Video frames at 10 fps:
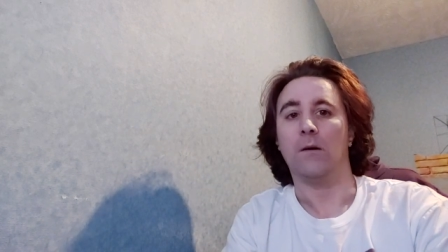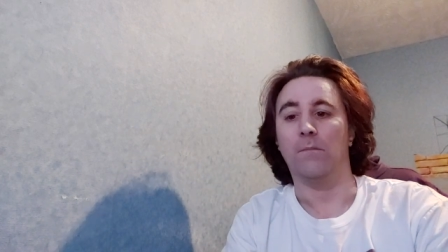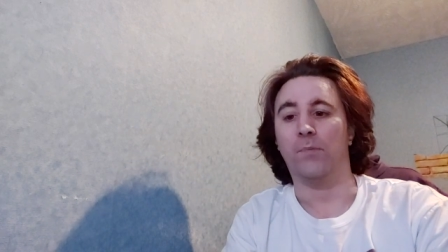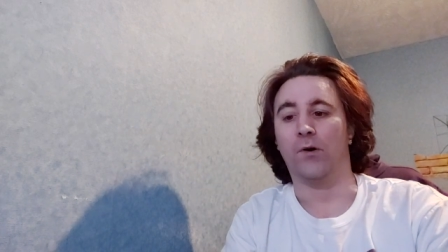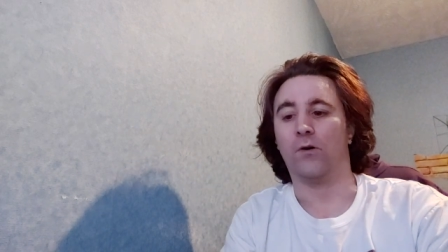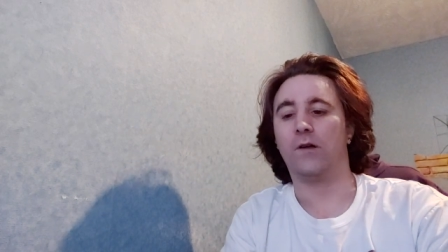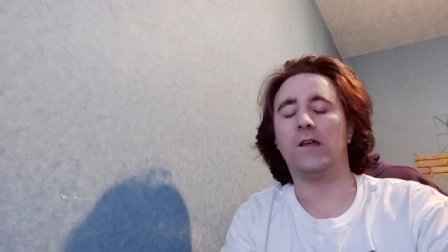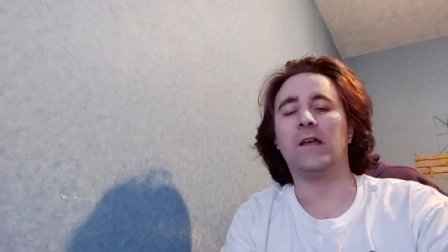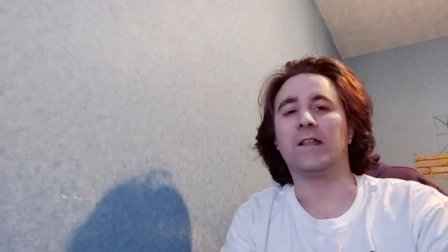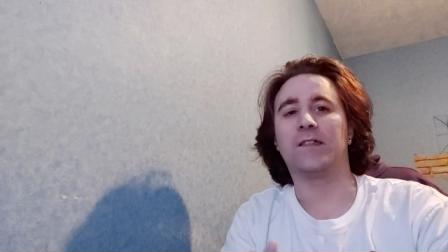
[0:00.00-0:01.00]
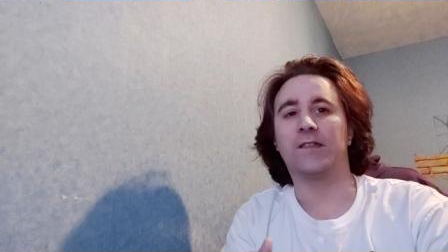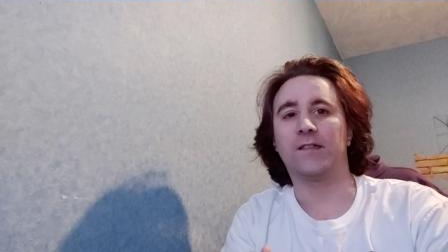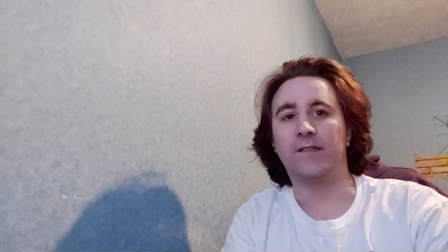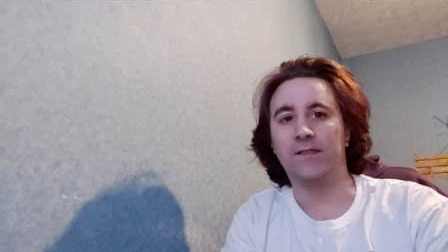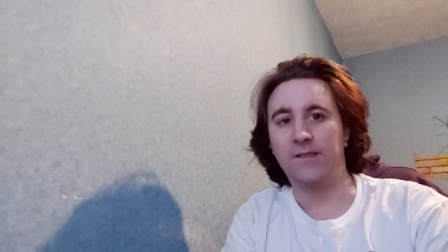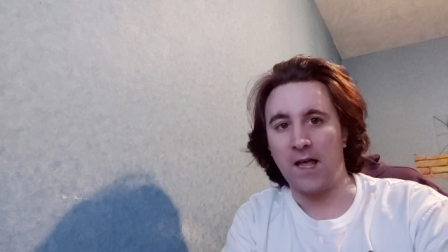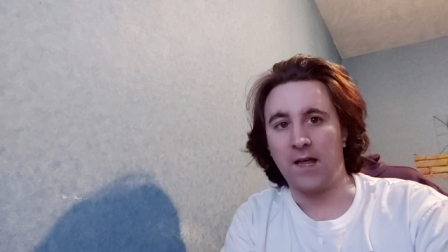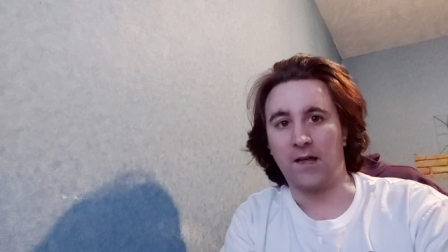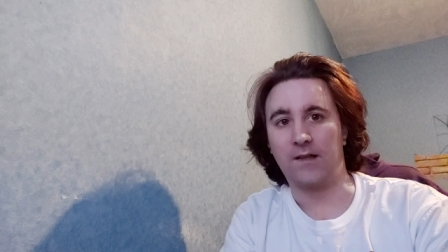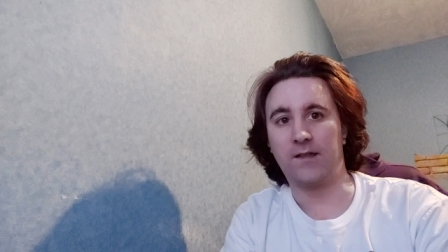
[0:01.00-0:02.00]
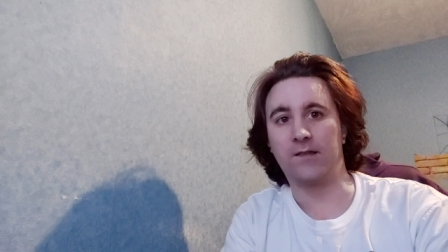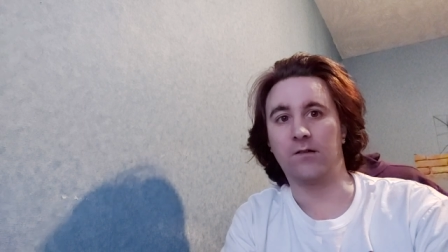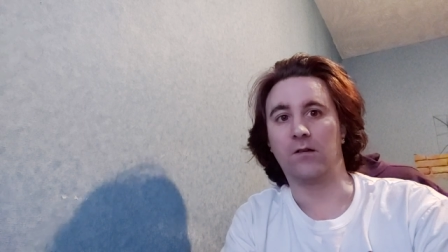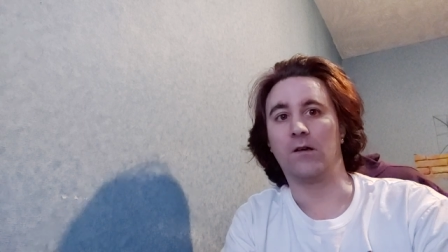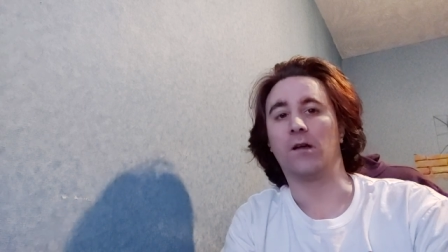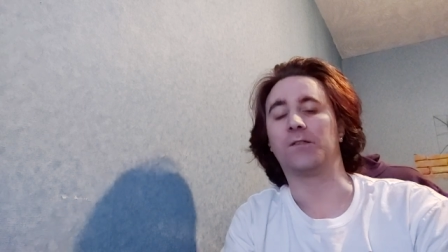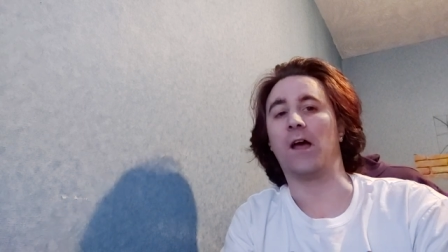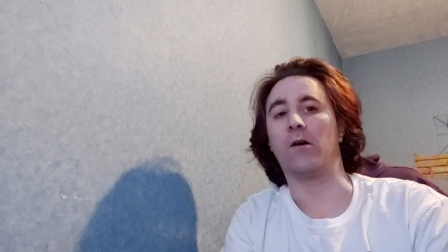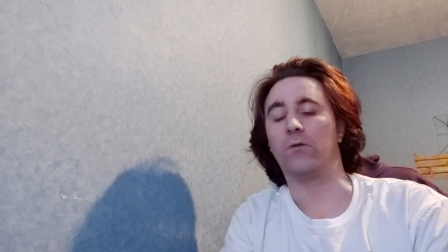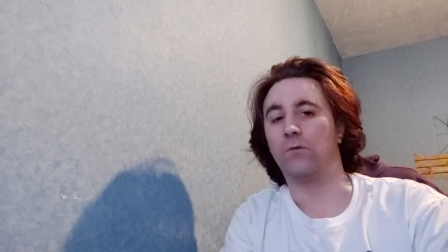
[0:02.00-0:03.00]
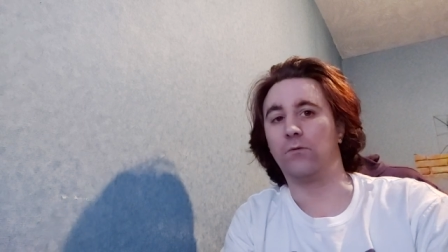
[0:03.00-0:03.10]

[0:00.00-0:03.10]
but it stinks that